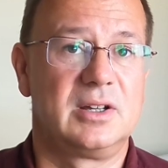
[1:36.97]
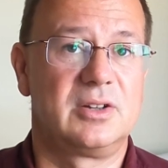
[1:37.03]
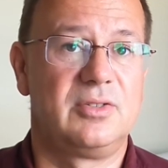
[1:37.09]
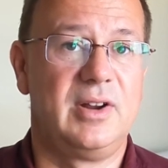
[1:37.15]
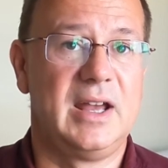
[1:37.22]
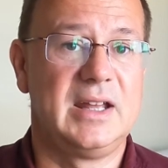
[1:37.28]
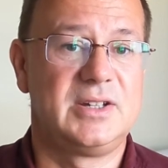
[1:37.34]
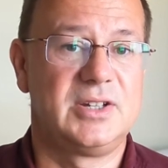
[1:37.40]

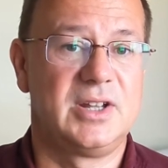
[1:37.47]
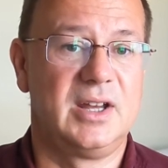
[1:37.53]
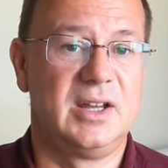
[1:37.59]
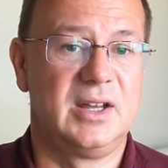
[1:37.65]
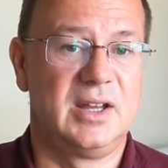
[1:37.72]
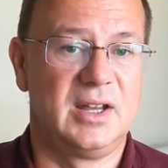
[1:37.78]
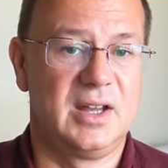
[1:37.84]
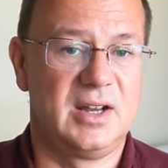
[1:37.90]
create
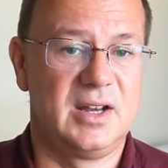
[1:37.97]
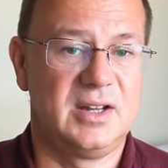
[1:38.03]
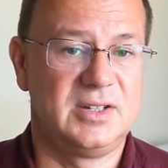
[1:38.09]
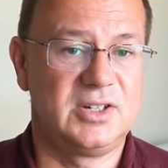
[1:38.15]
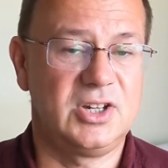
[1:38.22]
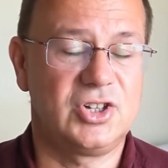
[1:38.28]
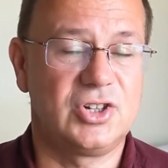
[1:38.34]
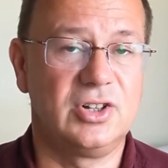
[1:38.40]
an
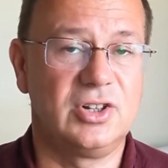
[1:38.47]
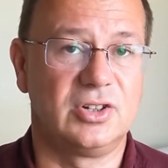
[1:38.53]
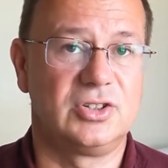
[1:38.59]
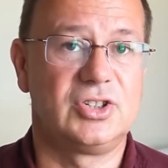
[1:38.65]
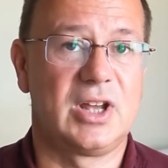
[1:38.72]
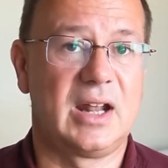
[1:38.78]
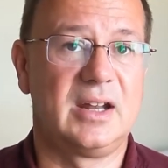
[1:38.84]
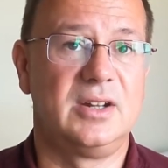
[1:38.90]
additional
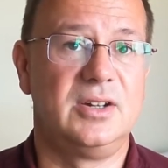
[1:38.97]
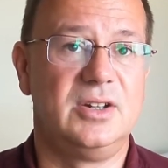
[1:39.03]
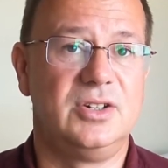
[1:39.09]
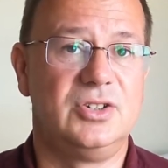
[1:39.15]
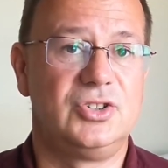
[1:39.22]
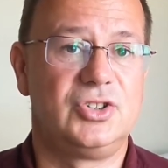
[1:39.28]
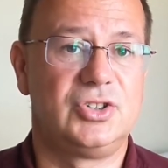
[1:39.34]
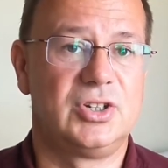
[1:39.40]

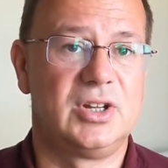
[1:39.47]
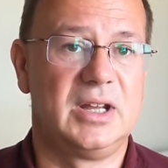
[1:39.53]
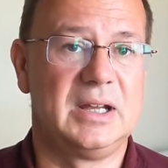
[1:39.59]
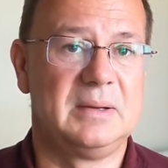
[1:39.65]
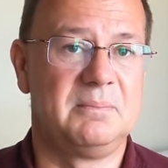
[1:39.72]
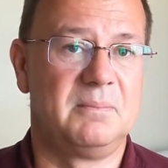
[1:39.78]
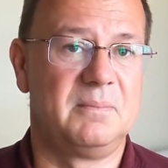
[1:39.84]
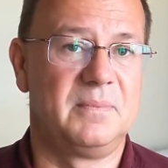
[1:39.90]
challenge
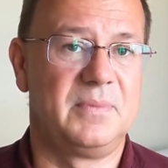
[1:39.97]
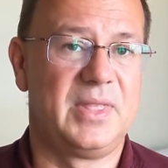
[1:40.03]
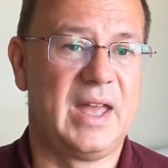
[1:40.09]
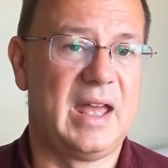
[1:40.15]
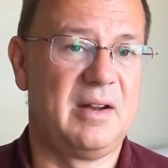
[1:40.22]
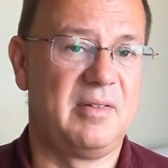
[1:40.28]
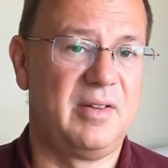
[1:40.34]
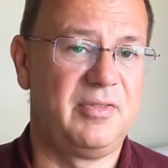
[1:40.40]

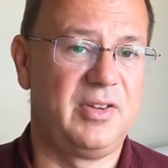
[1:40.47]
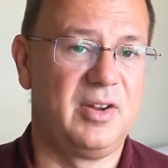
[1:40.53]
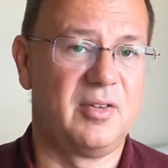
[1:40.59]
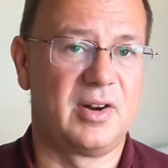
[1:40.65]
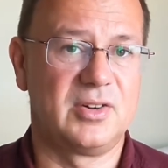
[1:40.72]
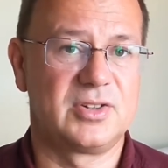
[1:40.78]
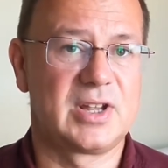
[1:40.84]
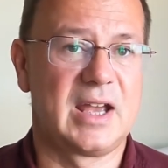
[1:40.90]
there if you're
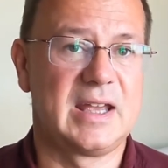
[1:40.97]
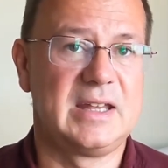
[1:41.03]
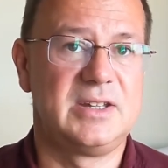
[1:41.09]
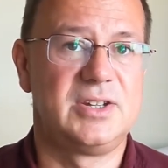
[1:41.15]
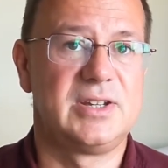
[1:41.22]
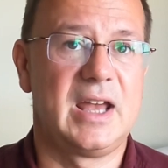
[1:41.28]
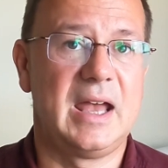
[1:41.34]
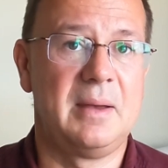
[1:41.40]
on
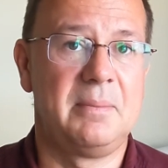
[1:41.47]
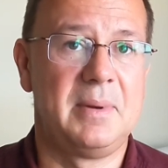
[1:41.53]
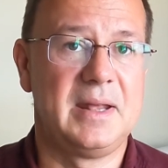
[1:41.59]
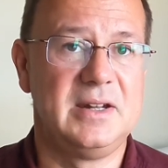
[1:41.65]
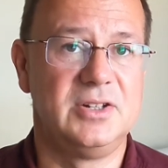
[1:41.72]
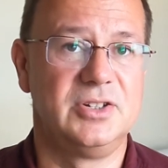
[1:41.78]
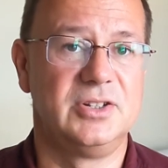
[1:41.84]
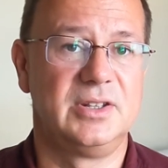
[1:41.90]
tight
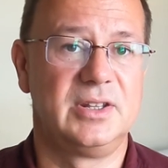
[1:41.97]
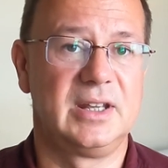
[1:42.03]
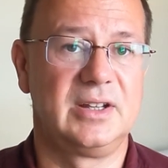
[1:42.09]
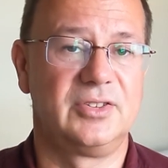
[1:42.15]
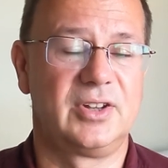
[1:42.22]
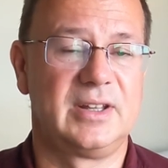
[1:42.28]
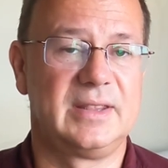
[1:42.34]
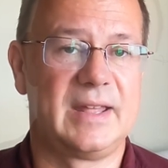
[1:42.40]
hairpins and
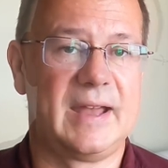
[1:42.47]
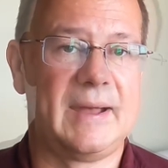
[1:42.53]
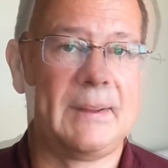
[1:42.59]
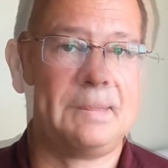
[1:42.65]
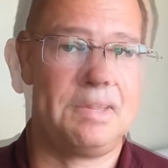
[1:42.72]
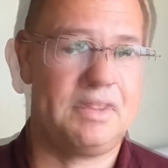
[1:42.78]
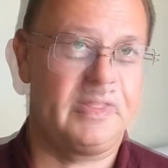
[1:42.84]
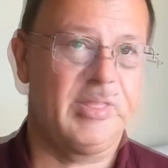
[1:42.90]
things like that.
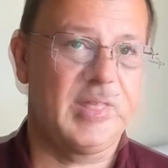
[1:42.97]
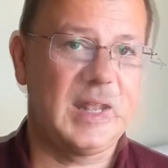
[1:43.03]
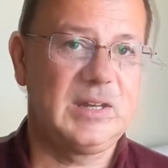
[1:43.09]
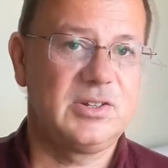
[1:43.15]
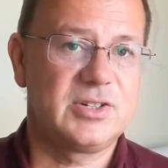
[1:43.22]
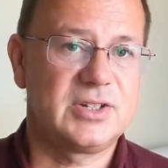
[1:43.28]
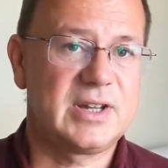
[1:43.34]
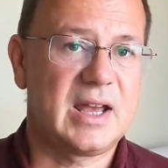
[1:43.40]

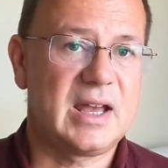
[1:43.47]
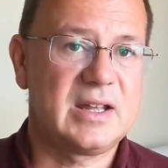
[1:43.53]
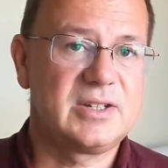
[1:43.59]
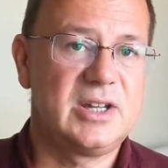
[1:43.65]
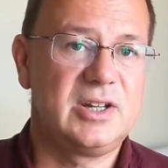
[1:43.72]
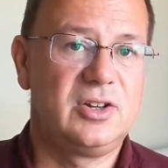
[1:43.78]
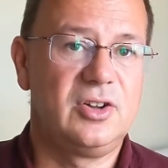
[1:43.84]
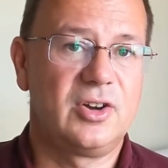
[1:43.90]
Then
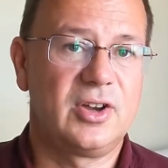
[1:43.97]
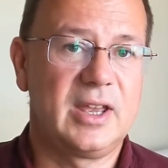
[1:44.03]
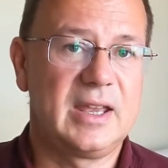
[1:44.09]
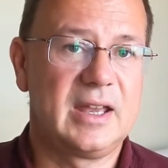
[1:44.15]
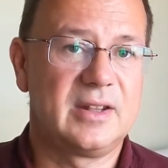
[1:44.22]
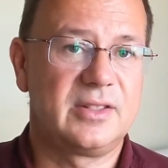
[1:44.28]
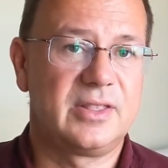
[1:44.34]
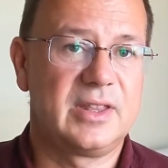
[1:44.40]
started
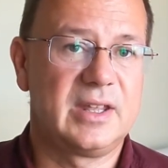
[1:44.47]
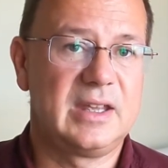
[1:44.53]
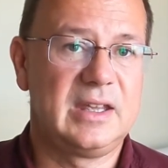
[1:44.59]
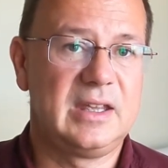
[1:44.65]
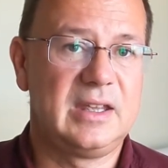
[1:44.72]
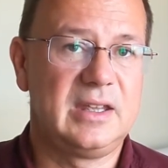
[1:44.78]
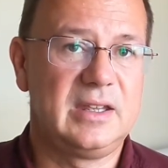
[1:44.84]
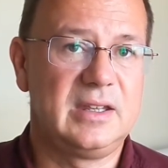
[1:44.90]
looking at
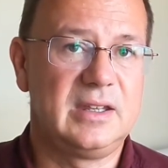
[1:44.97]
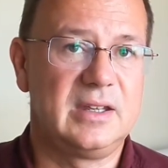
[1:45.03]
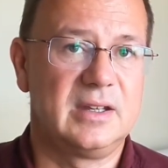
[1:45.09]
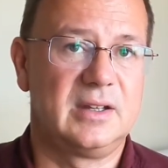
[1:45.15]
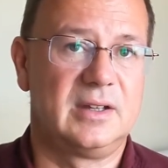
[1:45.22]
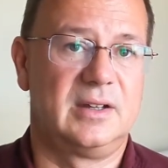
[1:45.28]
the